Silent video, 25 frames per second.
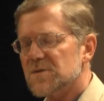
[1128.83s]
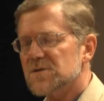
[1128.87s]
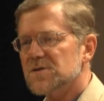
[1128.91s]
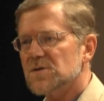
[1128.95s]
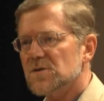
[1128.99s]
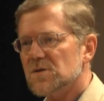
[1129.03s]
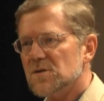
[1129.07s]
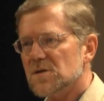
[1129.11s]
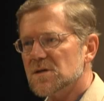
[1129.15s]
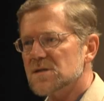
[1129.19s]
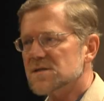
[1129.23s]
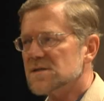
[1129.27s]

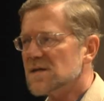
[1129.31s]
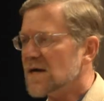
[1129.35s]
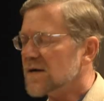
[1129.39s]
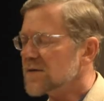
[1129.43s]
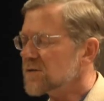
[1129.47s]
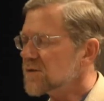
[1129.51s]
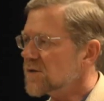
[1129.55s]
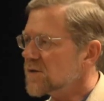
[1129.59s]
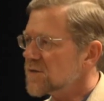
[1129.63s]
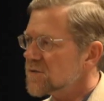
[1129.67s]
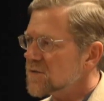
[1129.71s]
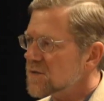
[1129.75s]
opportunities
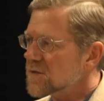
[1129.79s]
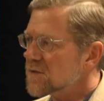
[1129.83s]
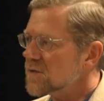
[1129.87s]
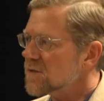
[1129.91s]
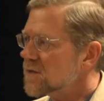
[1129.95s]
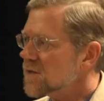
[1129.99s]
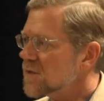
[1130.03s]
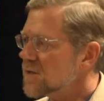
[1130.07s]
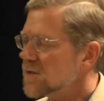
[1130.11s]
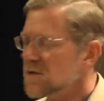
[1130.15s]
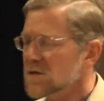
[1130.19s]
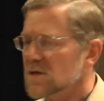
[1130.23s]
out there
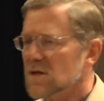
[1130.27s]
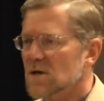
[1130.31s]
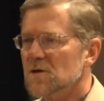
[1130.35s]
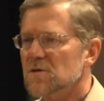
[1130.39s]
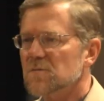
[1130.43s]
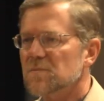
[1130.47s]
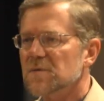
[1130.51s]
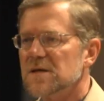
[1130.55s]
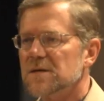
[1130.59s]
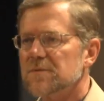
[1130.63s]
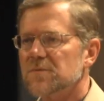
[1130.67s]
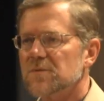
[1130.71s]
that, that
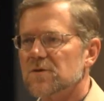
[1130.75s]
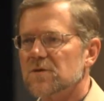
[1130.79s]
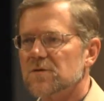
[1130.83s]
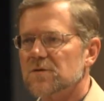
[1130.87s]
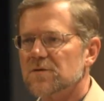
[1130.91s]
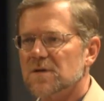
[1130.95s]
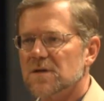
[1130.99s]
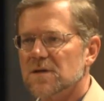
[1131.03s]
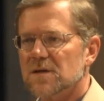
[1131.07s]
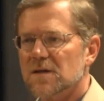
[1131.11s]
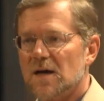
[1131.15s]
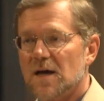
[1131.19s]
young
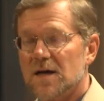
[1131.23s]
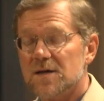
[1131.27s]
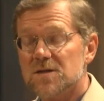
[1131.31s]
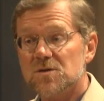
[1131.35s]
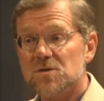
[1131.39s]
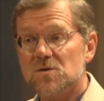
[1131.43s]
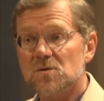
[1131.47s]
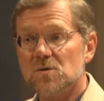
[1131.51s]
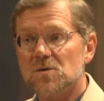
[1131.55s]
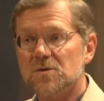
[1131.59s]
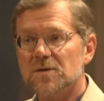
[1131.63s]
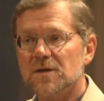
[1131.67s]
people in high
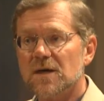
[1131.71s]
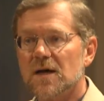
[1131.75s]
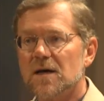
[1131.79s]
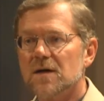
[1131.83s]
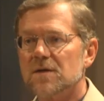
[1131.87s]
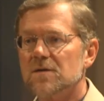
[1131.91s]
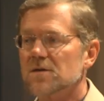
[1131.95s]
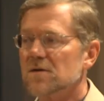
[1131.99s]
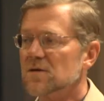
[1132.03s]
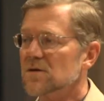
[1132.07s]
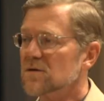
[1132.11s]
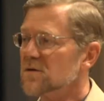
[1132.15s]
school
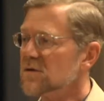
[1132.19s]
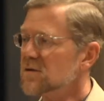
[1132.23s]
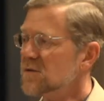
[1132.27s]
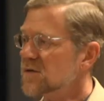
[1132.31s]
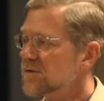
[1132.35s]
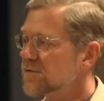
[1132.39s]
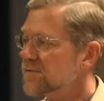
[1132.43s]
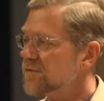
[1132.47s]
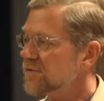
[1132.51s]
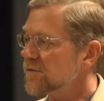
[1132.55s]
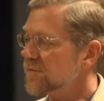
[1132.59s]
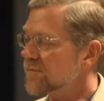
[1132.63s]
now that are
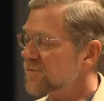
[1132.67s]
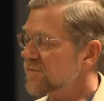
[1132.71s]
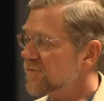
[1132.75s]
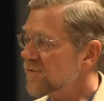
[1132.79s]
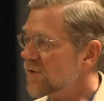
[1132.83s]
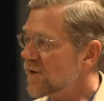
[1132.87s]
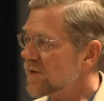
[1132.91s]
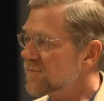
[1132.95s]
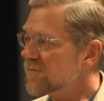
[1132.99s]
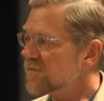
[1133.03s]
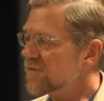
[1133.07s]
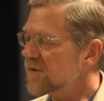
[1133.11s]
in from
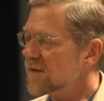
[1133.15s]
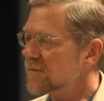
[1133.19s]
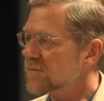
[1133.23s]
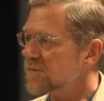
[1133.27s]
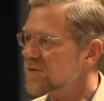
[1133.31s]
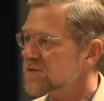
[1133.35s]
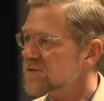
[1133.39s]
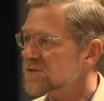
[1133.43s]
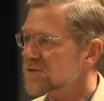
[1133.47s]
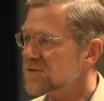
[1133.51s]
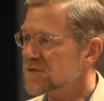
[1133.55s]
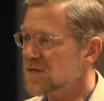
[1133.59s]
farm
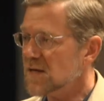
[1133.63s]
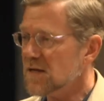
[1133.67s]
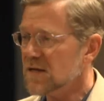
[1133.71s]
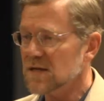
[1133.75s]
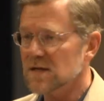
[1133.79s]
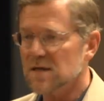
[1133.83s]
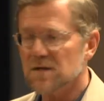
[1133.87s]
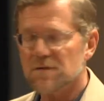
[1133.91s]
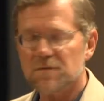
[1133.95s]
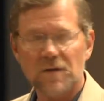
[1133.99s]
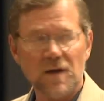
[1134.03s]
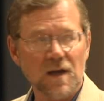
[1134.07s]
families are
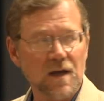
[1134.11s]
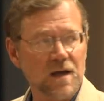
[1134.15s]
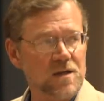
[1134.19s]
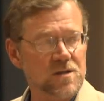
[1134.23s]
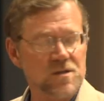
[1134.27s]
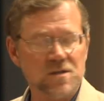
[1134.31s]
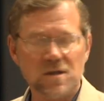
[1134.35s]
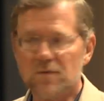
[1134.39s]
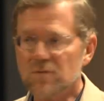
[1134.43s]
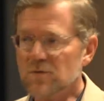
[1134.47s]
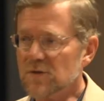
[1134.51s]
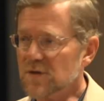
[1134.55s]
taking
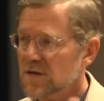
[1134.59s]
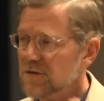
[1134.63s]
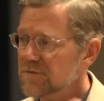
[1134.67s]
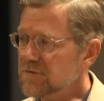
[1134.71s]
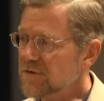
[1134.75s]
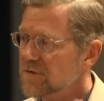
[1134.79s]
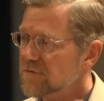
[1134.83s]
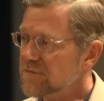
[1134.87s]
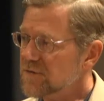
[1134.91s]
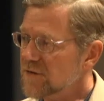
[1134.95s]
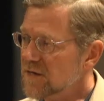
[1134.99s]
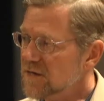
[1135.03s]
advantage of with
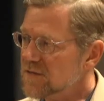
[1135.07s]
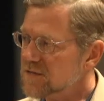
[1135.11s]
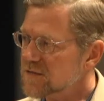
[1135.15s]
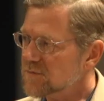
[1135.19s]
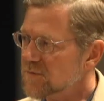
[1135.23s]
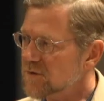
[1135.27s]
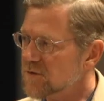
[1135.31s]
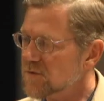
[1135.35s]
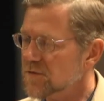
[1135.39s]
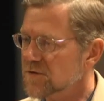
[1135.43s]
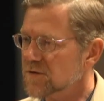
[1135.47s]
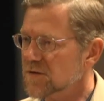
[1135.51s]
FFA and
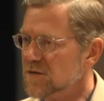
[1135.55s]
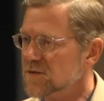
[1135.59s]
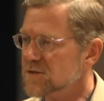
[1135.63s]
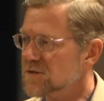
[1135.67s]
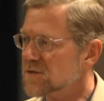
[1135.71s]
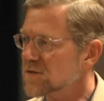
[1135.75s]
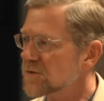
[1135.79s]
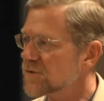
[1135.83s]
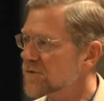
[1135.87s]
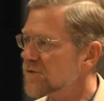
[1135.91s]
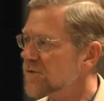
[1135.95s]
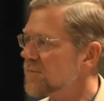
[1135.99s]
some other things
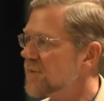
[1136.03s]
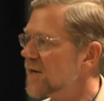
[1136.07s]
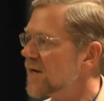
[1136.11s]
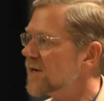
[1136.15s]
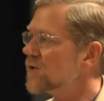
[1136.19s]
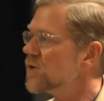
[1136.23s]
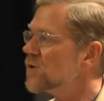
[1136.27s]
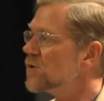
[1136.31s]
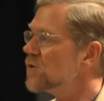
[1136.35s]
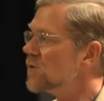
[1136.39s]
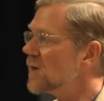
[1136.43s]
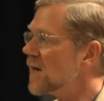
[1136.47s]
to learn
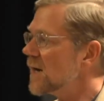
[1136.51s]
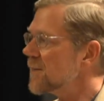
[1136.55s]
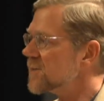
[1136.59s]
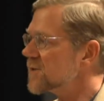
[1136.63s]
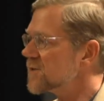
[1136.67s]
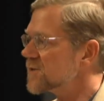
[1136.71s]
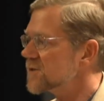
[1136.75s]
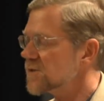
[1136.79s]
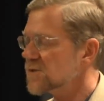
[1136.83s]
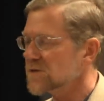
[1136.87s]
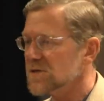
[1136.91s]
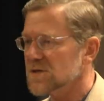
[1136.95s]
about new
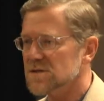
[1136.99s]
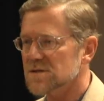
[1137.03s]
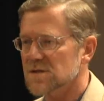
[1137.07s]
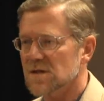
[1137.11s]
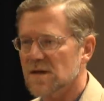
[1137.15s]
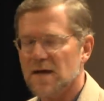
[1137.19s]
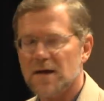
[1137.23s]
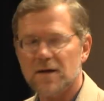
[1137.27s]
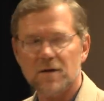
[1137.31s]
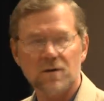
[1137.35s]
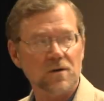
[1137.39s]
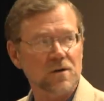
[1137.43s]
opportunities
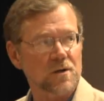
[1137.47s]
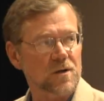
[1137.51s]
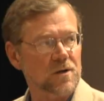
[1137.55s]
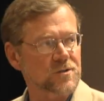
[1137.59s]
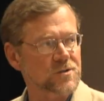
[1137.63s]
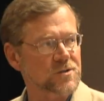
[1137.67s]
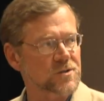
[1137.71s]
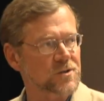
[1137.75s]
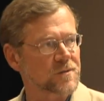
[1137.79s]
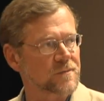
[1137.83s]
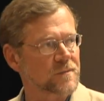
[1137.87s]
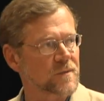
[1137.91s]
in
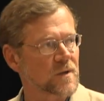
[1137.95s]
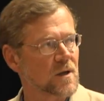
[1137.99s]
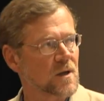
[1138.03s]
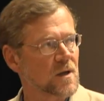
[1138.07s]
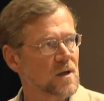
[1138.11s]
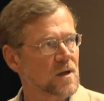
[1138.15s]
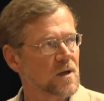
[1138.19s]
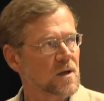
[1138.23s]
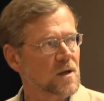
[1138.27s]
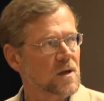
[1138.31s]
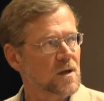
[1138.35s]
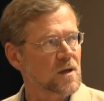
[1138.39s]
agriculture.
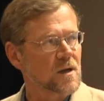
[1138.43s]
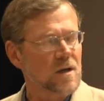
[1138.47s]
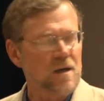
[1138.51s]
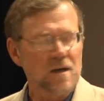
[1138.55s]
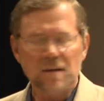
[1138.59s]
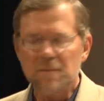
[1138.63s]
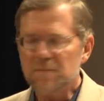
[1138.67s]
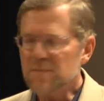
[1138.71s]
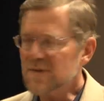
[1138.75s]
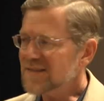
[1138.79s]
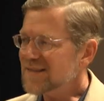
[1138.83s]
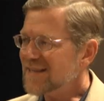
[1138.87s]

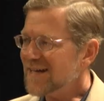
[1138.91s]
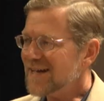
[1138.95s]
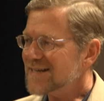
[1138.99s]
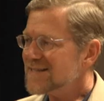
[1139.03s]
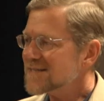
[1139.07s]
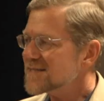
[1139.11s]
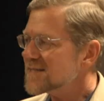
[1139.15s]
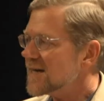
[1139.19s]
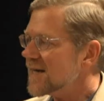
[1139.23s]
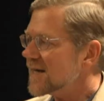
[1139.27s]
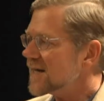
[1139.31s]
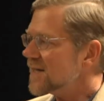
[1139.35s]
But
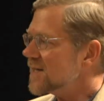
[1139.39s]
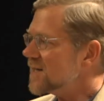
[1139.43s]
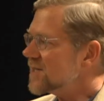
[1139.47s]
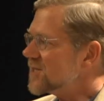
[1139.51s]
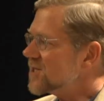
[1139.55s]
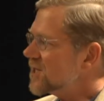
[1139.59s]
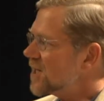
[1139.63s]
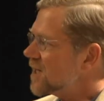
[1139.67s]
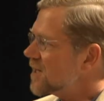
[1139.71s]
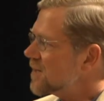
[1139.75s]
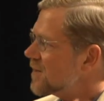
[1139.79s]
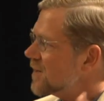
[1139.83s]
that's not going
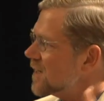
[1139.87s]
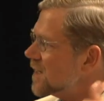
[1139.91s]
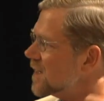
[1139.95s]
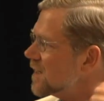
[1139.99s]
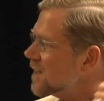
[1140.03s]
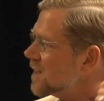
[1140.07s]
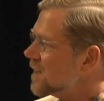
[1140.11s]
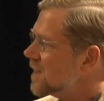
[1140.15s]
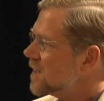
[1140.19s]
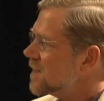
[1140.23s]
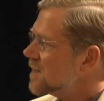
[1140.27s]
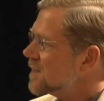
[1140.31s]
to
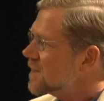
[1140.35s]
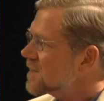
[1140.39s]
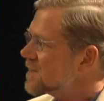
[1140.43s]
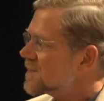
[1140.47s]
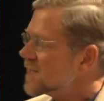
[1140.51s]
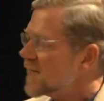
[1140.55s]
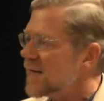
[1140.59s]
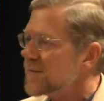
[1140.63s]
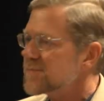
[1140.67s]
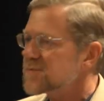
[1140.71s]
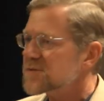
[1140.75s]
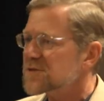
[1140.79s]
generate the
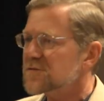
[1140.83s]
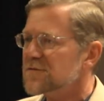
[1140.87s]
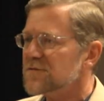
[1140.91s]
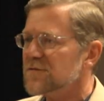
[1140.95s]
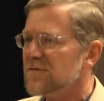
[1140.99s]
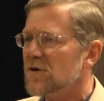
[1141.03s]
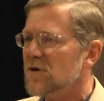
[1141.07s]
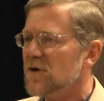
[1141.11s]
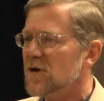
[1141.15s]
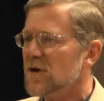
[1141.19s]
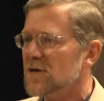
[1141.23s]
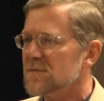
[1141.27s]
types of
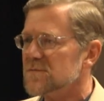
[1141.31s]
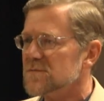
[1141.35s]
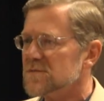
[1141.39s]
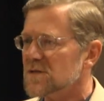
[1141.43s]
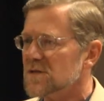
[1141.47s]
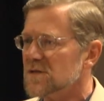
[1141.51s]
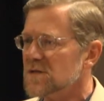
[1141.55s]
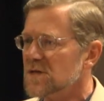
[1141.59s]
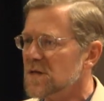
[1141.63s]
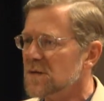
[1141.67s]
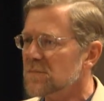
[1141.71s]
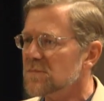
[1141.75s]
farms,
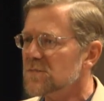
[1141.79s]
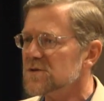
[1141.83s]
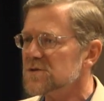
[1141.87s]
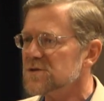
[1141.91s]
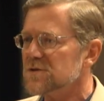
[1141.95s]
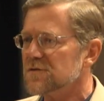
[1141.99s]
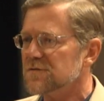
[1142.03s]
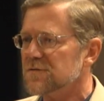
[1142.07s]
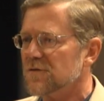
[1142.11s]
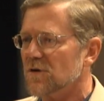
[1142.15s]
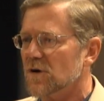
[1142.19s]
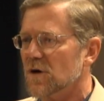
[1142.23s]
the
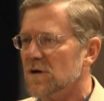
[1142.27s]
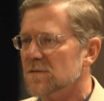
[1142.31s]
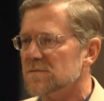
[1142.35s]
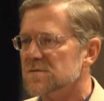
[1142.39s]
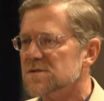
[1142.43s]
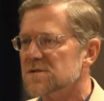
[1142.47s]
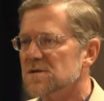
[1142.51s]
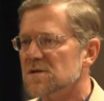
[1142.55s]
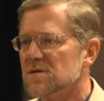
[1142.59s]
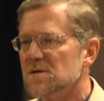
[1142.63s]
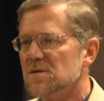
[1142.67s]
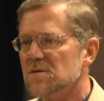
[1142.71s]
numbers of
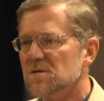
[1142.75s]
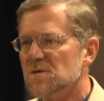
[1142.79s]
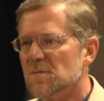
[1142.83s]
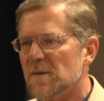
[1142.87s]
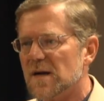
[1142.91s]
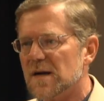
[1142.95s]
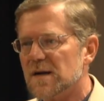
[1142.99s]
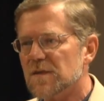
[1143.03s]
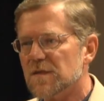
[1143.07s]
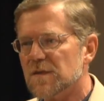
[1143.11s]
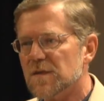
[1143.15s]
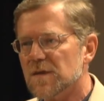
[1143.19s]
farms that you, you
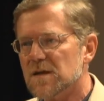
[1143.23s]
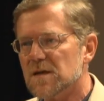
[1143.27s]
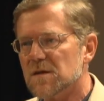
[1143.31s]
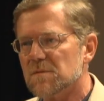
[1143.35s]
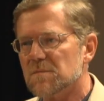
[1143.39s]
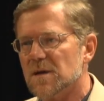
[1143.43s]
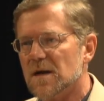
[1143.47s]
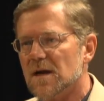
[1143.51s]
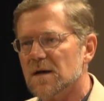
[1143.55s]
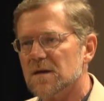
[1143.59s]
might think